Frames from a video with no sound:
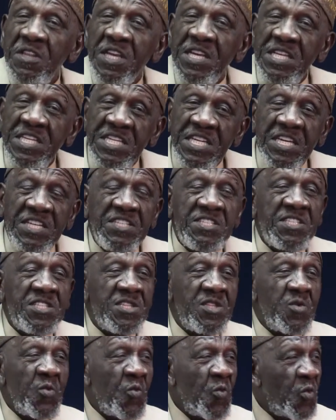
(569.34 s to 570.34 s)
than just
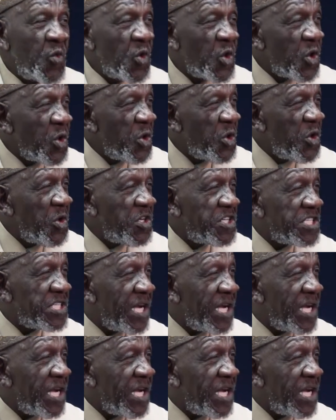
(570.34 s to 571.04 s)
words